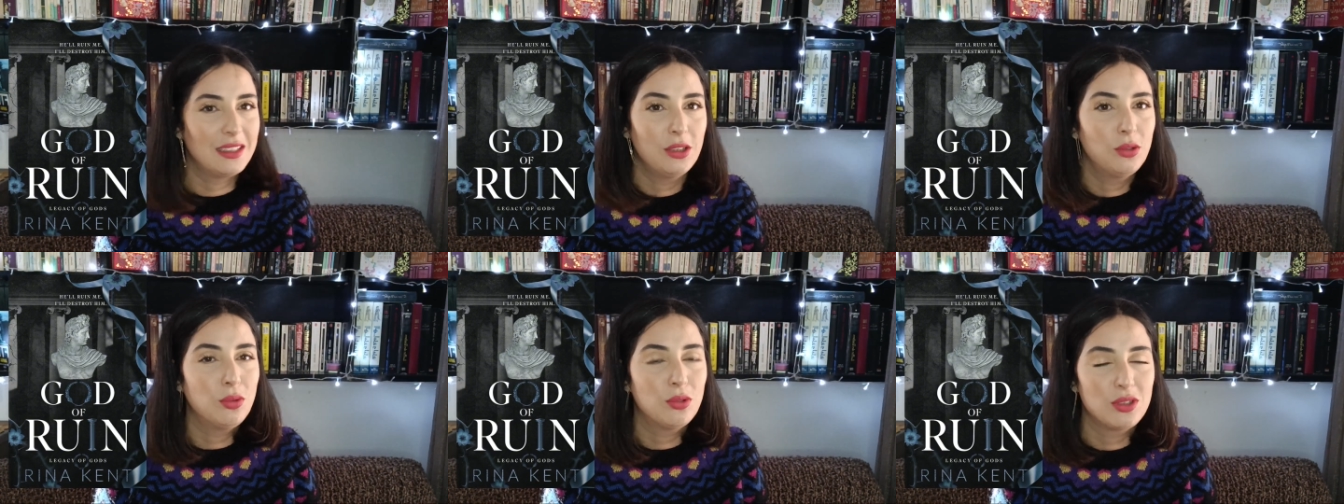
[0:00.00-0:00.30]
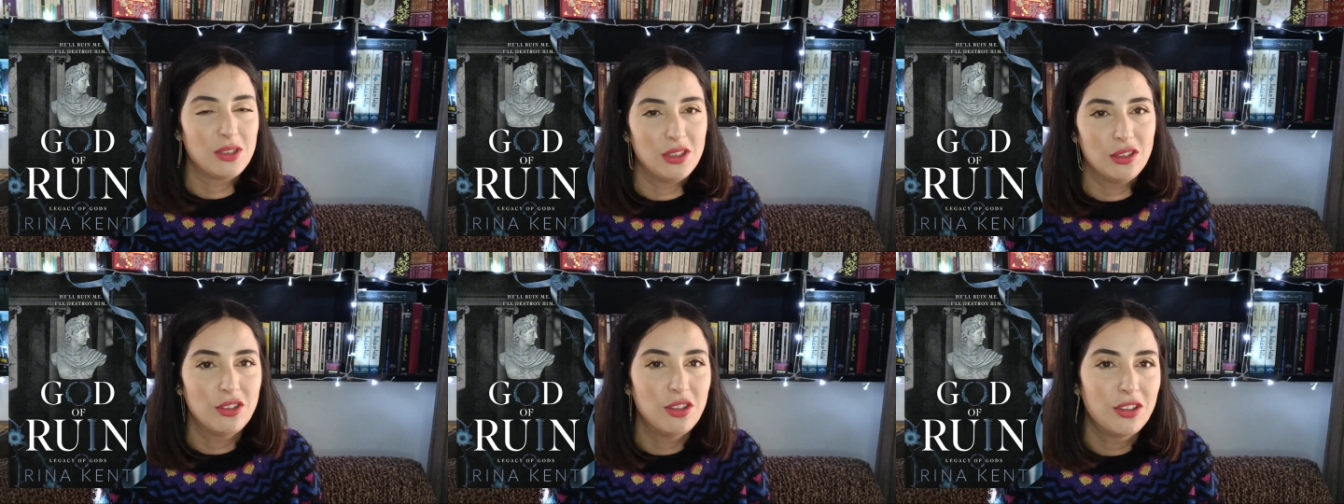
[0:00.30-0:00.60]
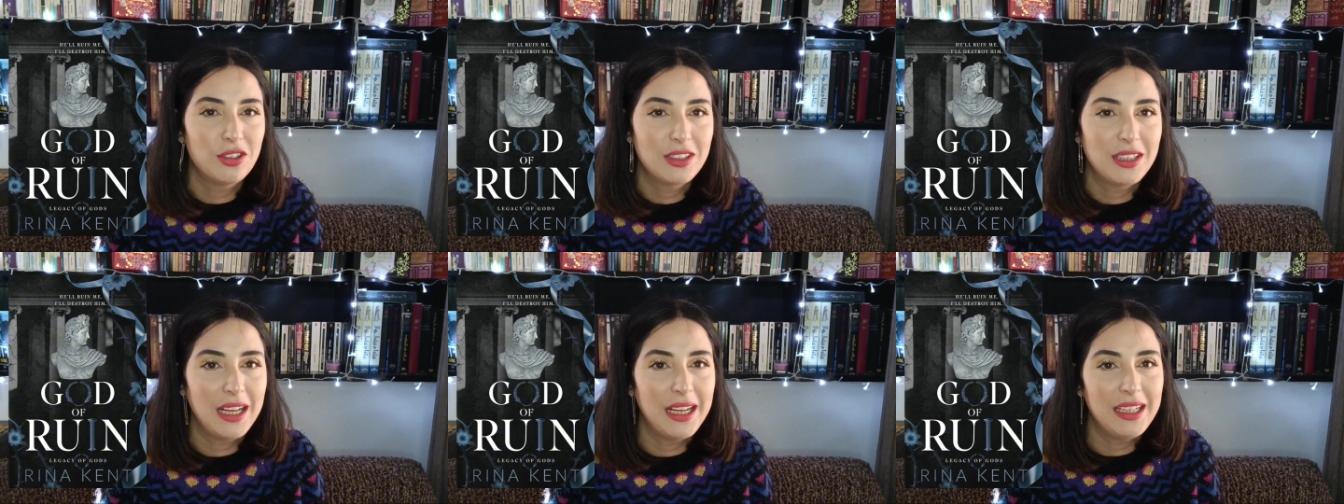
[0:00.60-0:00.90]
It was
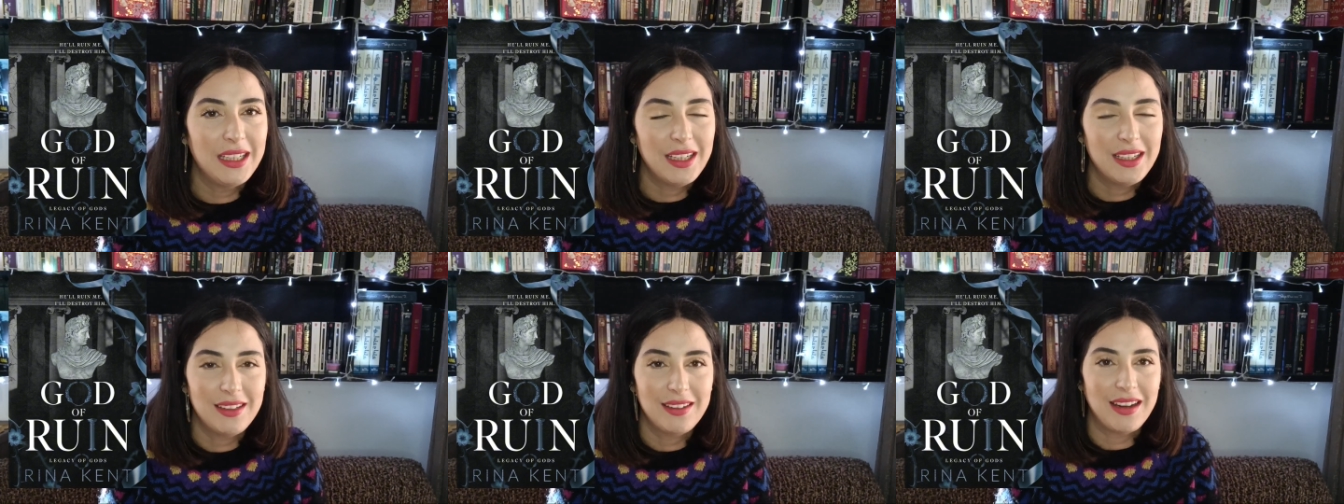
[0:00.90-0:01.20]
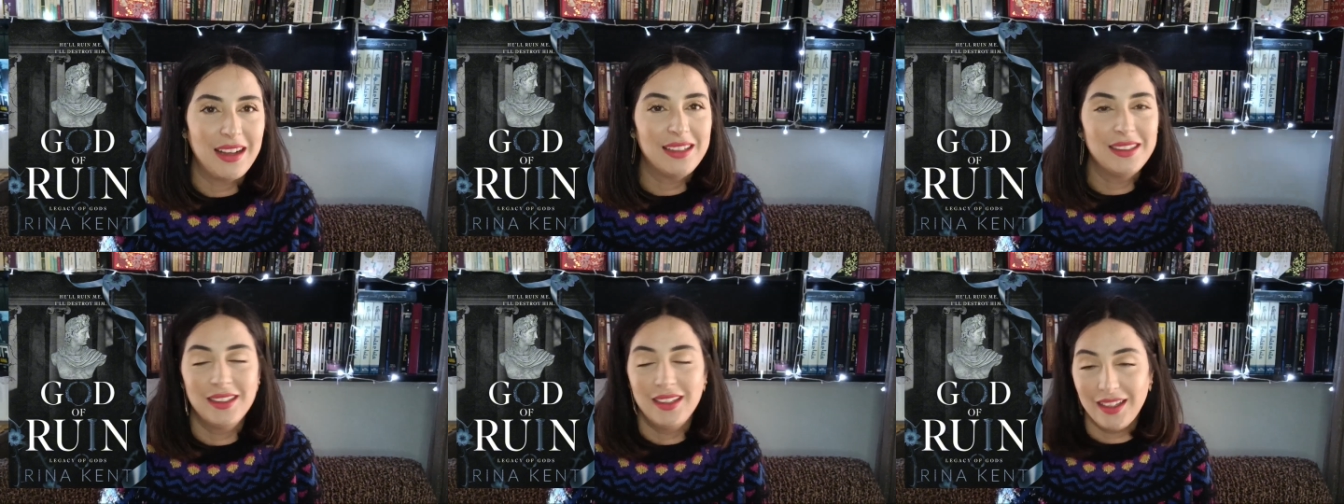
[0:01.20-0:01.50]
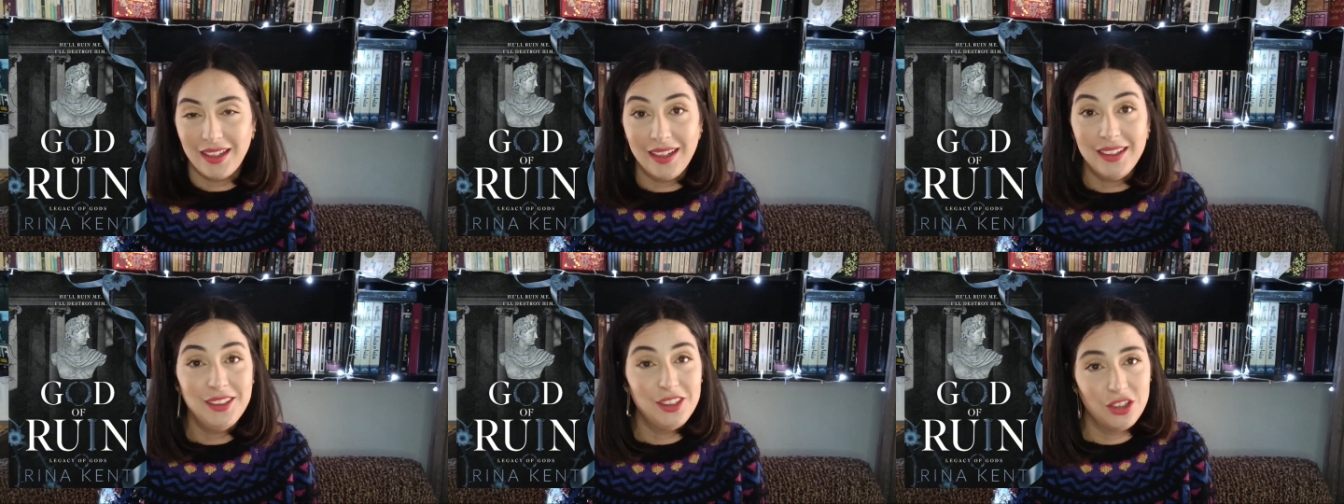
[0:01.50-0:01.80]
entertaining and
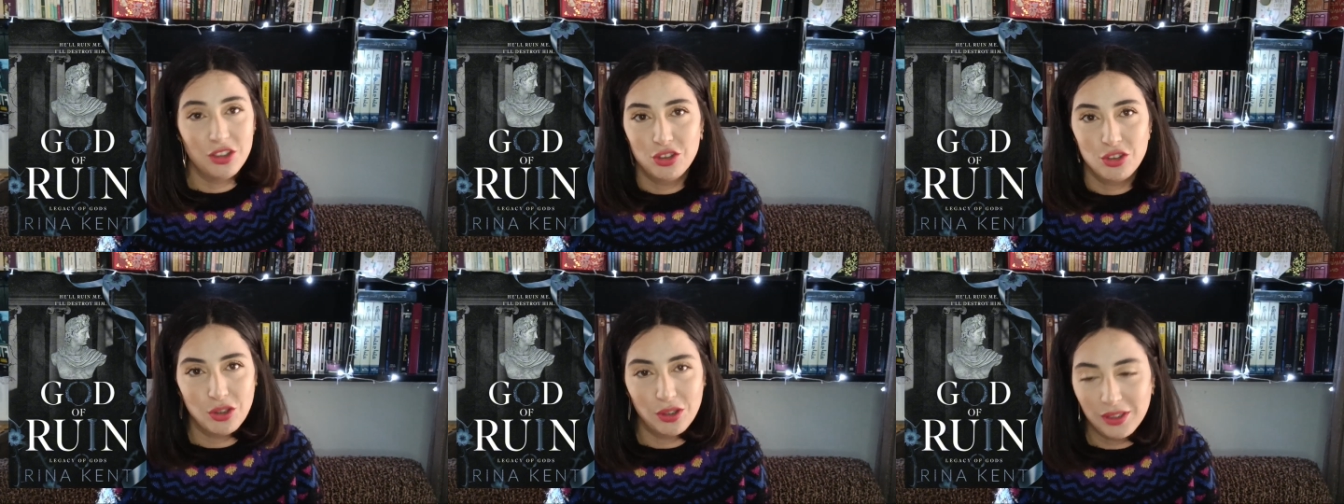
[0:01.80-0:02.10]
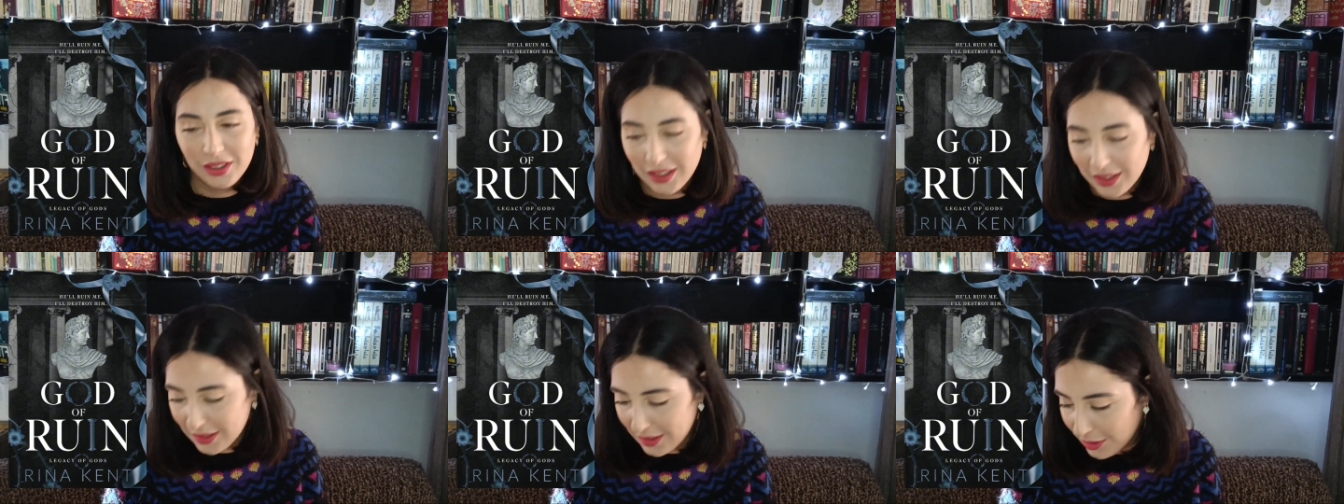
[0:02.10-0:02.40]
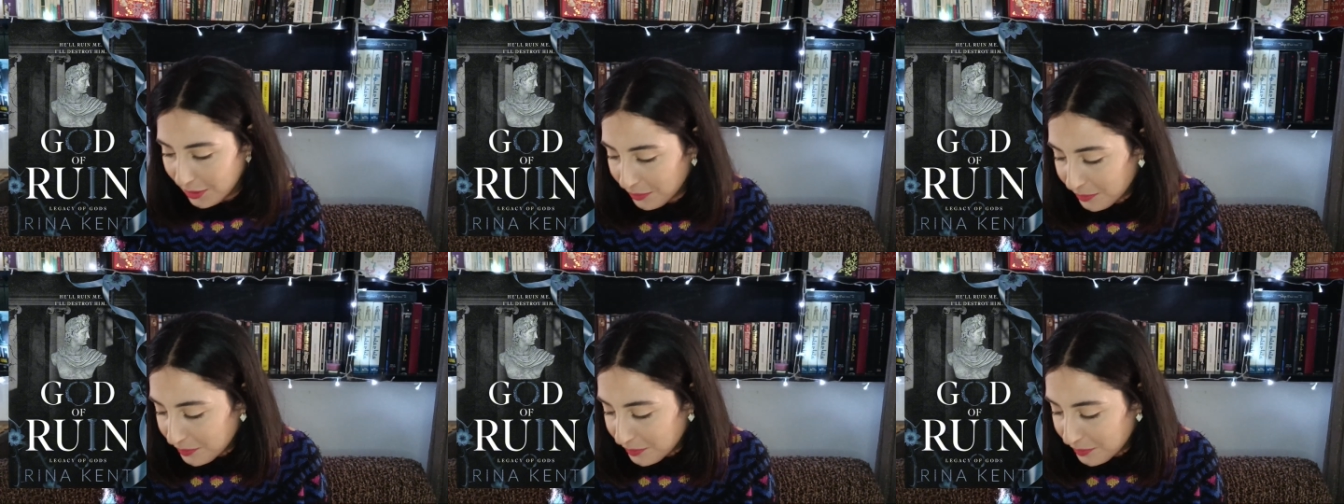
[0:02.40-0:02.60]
I enjoyed it.